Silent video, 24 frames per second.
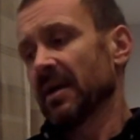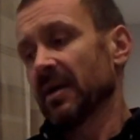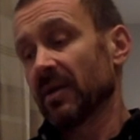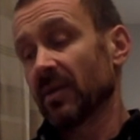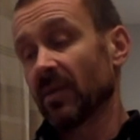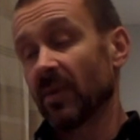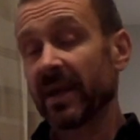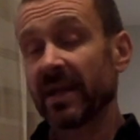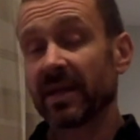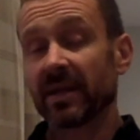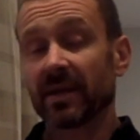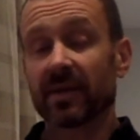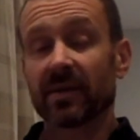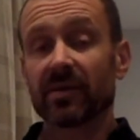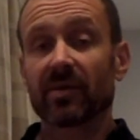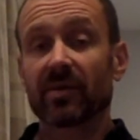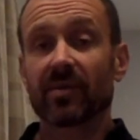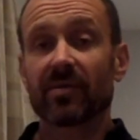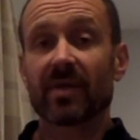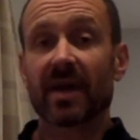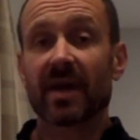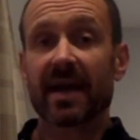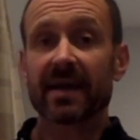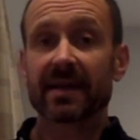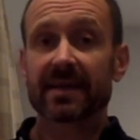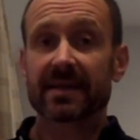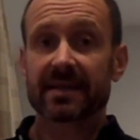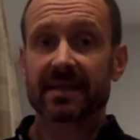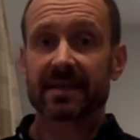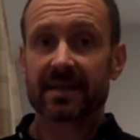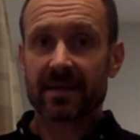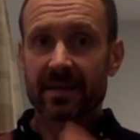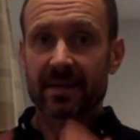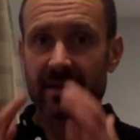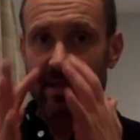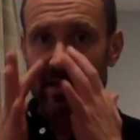The way you're going to do that,
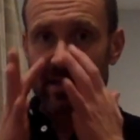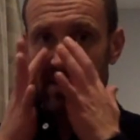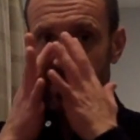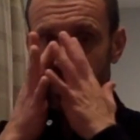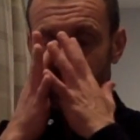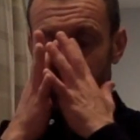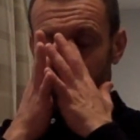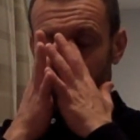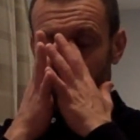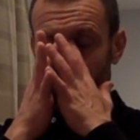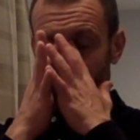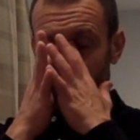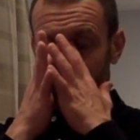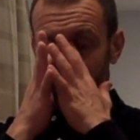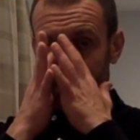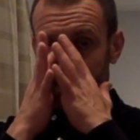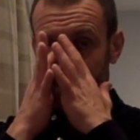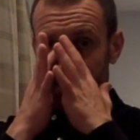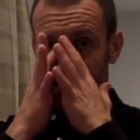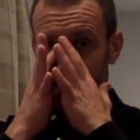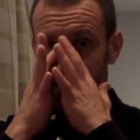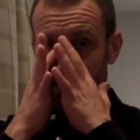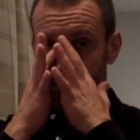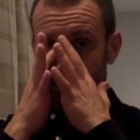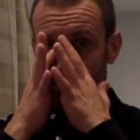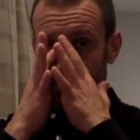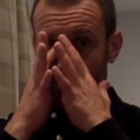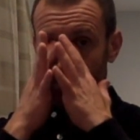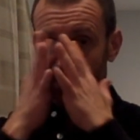let's assume it's a gentle